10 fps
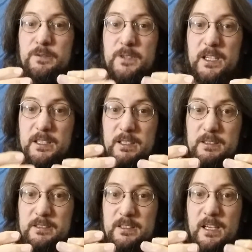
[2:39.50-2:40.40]
they
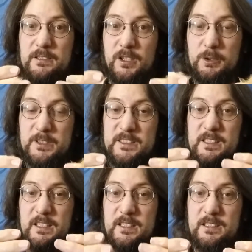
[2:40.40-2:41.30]
start
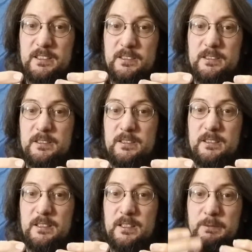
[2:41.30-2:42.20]
noticing it,
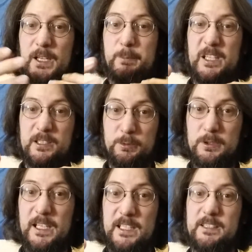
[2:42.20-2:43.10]
it will be too
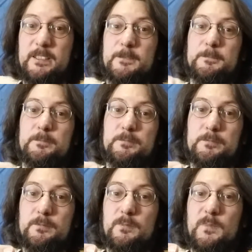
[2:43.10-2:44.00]
late
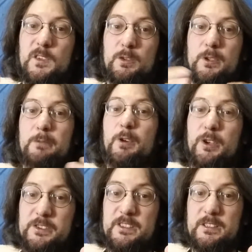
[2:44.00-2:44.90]
to
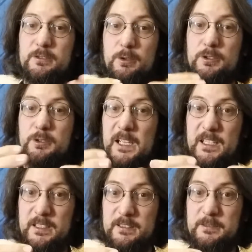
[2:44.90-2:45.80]
reverse it or to
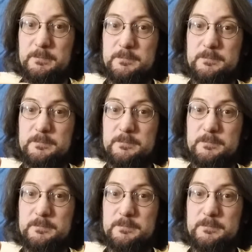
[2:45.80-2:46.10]
act.